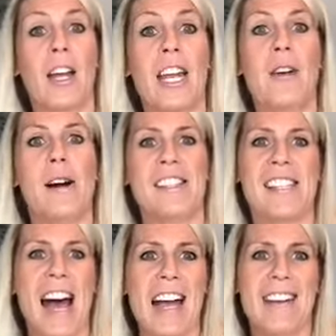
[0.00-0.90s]
Can you go
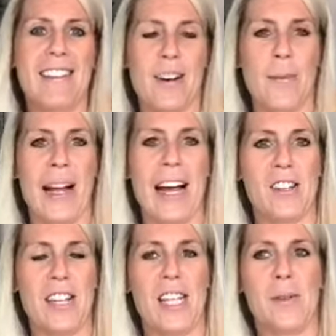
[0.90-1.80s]
outside? Oh my
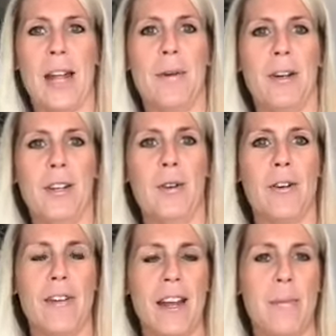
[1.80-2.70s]
gosh, that's what I would do. Go
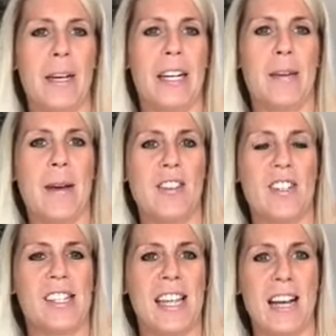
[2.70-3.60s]
find a picnic bench
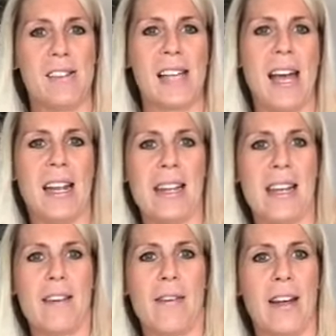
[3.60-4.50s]
and sit outside and eat
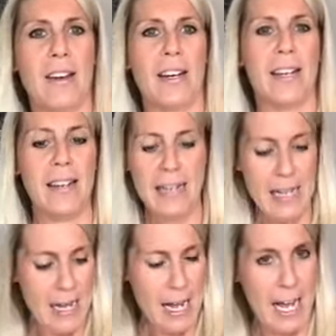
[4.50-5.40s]
if I
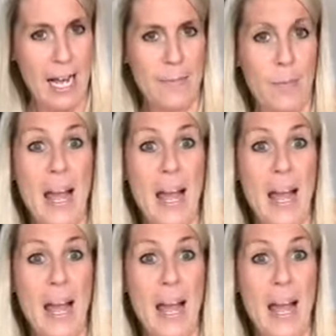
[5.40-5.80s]
could.